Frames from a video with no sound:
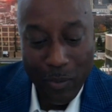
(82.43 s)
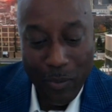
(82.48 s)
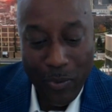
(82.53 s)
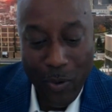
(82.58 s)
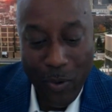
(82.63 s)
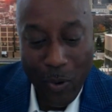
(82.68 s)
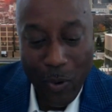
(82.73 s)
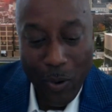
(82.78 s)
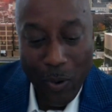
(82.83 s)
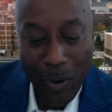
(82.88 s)

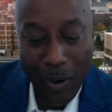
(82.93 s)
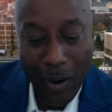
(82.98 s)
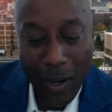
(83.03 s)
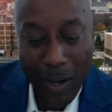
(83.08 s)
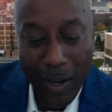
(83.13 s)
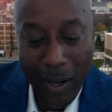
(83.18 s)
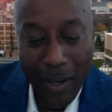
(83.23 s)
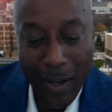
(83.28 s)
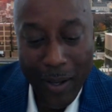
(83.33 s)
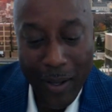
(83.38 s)

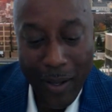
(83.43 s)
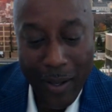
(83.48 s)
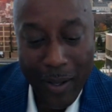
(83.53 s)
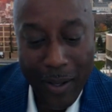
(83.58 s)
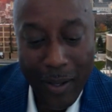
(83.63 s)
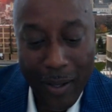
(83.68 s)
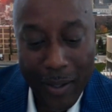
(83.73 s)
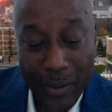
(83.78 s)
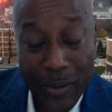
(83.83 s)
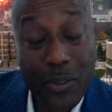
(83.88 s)
for
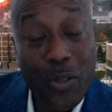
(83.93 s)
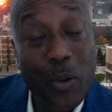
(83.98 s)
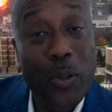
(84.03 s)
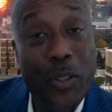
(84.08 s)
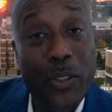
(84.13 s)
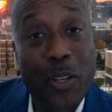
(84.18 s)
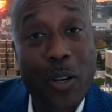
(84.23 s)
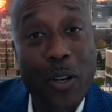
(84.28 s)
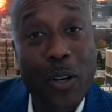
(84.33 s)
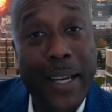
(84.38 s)

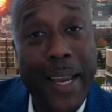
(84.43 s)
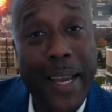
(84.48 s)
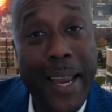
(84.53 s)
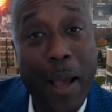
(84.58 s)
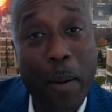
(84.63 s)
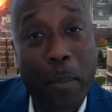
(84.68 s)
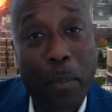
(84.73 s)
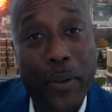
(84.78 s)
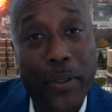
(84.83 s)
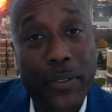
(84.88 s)
students on
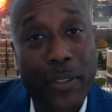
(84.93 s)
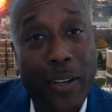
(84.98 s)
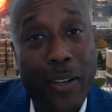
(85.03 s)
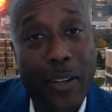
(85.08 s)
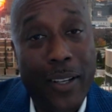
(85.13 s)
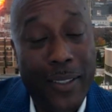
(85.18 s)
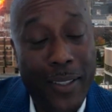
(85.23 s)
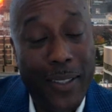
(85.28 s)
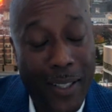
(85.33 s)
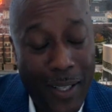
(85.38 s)
campus
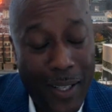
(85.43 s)
on